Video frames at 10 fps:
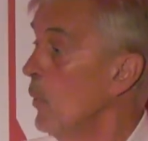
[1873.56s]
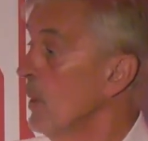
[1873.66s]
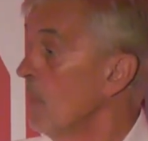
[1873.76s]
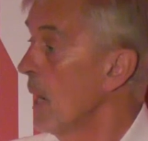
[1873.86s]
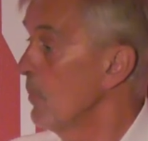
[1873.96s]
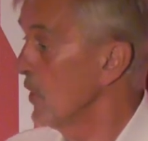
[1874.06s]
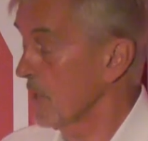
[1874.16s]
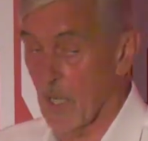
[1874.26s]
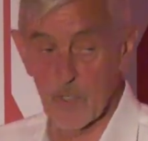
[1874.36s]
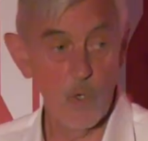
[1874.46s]
I want to buy a
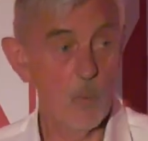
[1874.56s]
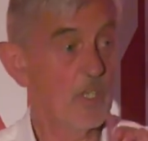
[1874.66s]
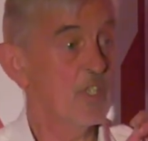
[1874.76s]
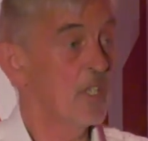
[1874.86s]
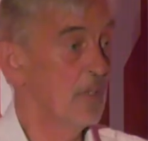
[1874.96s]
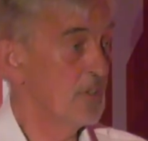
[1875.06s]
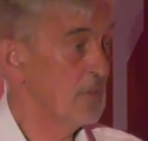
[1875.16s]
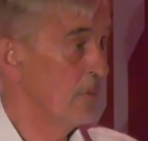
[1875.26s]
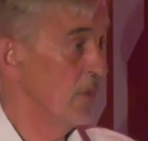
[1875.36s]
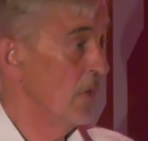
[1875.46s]
product, I want a service
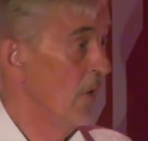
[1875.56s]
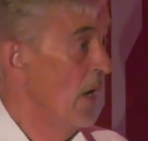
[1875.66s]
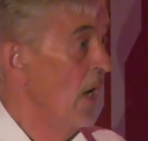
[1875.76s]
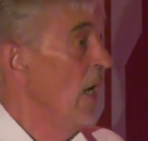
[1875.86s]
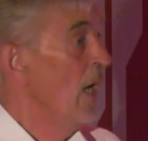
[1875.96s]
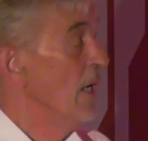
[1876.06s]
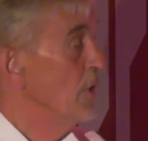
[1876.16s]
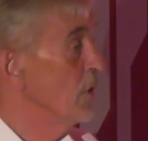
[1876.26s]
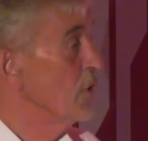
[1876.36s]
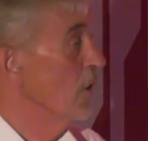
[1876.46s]
from you. And
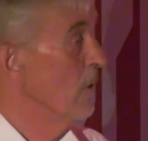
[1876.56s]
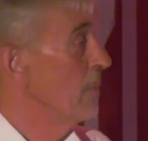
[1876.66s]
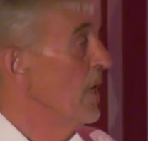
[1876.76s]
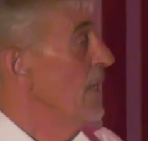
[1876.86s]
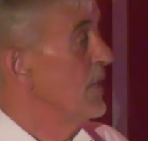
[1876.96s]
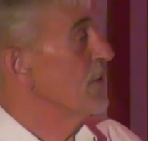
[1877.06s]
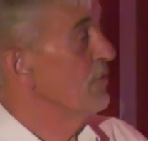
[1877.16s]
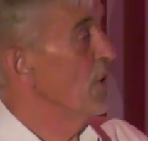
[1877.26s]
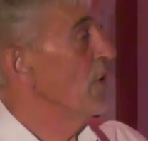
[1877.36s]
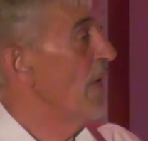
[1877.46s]
your job is to
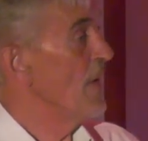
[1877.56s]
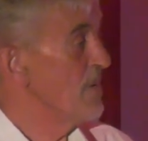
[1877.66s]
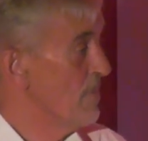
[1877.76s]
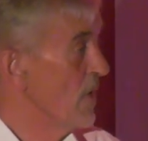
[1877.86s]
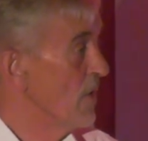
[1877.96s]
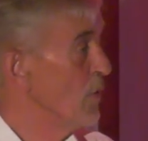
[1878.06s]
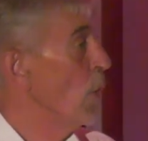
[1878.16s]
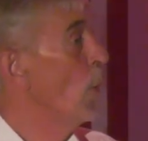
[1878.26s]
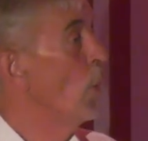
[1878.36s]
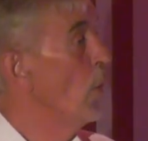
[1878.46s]
follow that demand
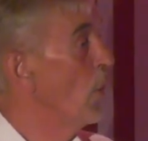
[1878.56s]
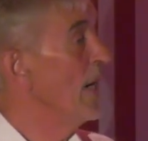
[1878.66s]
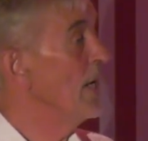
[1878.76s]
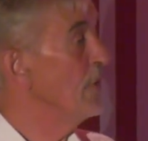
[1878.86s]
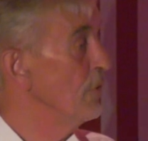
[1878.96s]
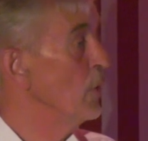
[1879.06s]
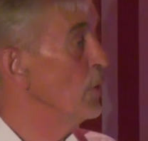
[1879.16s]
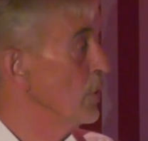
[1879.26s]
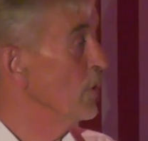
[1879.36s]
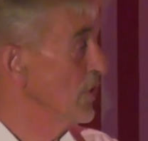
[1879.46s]
all the way through your